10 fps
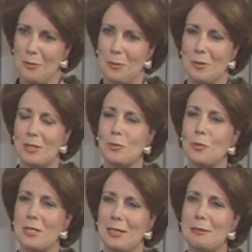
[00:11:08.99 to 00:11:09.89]
you know, it
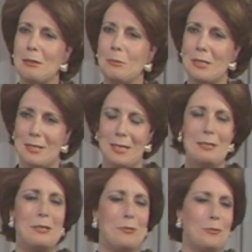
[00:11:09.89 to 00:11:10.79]
was a little bit
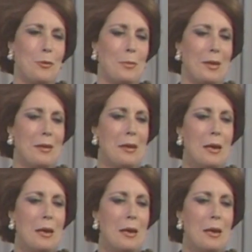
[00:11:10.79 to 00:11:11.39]
sensitive for me.